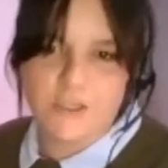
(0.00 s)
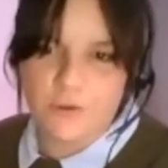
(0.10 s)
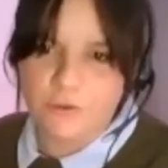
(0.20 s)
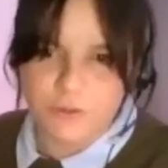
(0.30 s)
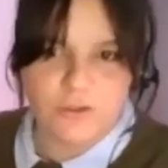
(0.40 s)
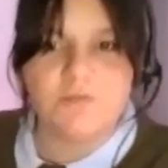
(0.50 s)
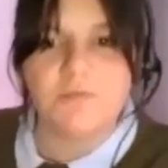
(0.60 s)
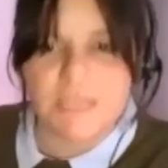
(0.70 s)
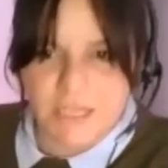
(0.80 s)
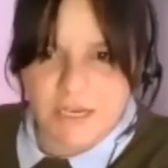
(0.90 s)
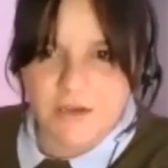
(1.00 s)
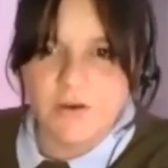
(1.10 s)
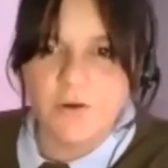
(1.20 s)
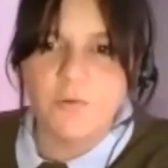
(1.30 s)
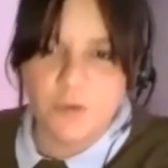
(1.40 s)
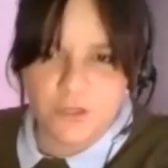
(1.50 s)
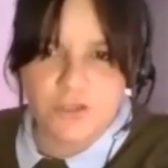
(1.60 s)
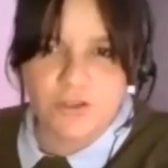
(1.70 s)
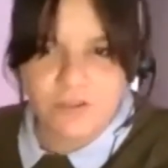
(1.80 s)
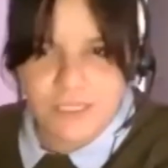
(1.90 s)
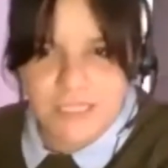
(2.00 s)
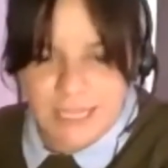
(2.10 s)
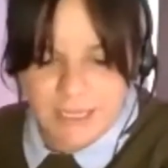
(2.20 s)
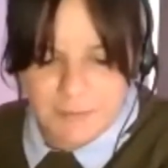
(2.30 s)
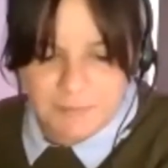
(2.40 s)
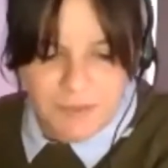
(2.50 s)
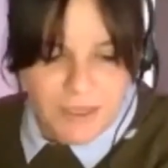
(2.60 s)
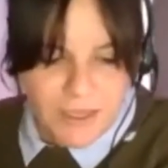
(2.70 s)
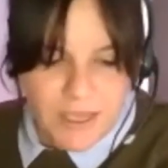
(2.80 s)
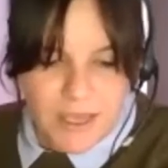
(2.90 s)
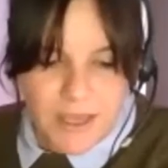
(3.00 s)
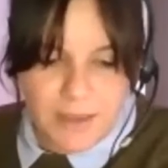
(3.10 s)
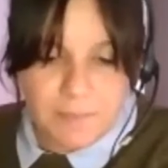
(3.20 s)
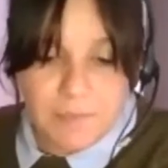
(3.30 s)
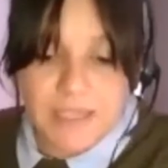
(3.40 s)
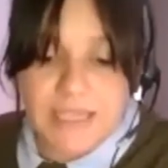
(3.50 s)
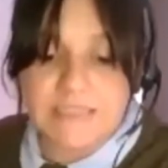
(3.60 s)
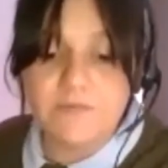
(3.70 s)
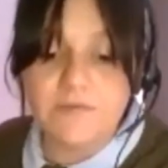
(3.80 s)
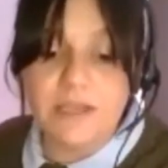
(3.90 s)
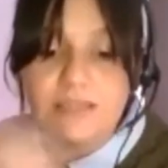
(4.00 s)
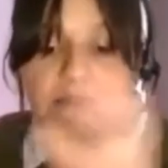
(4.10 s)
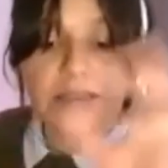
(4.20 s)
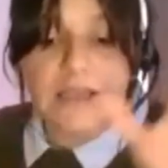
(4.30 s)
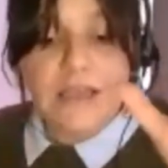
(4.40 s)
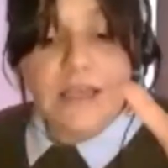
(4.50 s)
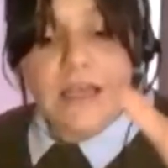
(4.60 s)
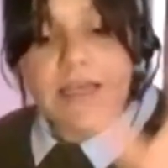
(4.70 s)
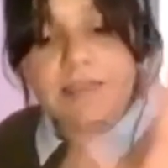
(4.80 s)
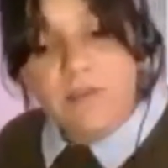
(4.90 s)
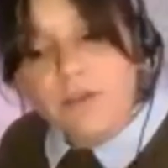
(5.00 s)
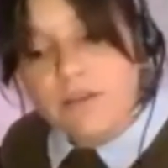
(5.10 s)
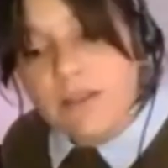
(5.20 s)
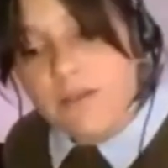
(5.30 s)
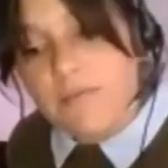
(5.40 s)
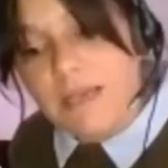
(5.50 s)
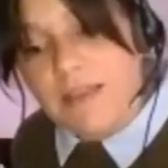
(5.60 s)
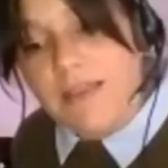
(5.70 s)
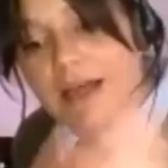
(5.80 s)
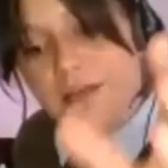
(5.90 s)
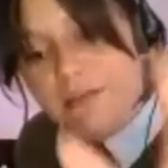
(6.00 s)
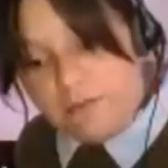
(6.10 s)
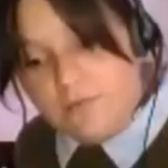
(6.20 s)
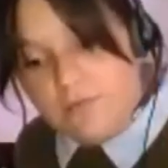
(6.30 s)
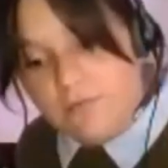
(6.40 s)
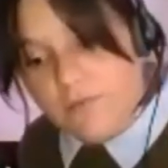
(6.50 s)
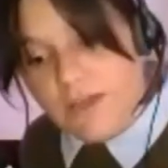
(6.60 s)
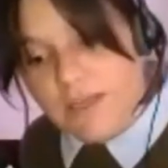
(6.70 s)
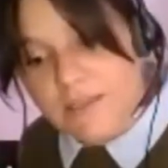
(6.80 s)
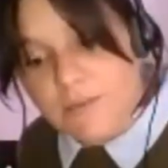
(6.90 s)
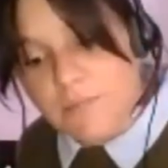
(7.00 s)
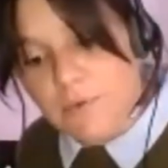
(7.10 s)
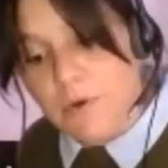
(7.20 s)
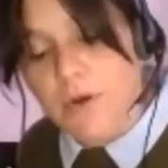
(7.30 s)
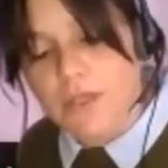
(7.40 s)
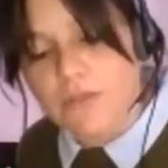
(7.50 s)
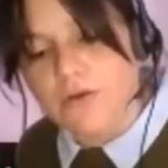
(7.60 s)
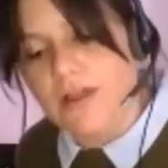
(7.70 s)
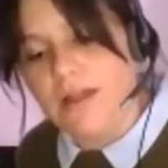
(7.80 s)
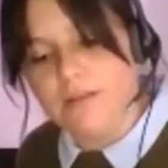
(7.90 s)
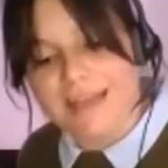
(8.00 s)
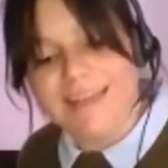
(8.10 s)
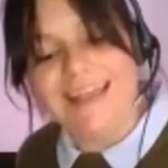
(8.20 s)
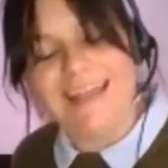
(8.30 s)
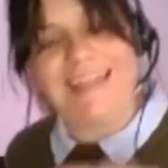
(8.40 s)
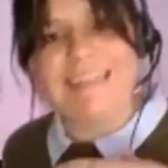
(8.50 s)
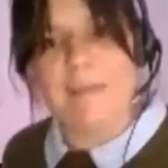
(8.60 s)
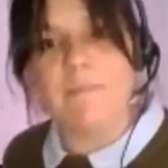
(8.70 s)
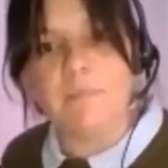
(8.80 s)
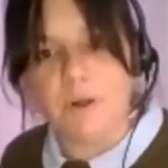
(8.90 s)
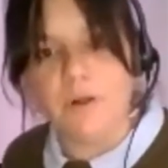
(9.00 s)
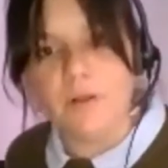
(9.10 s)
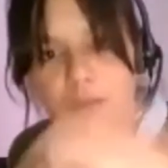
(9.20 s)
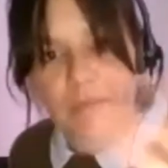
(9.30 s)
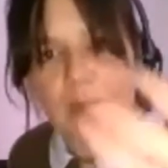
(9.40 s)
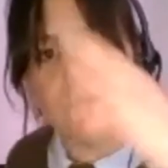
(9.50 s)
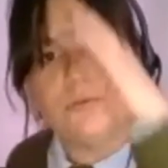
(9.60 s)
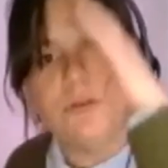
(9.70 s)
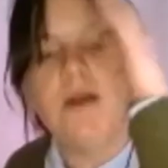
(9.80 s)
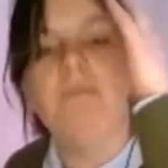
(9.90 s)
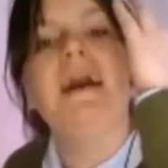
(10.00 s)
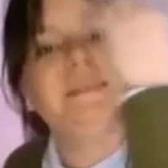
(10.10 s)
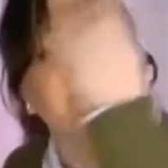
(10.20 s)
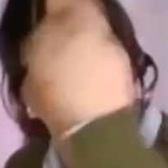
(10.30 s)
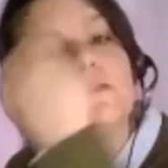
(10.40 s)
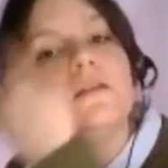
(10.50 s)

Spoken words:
saw on social media or watched on the telly. But it's good that you made that final point, or that example about a man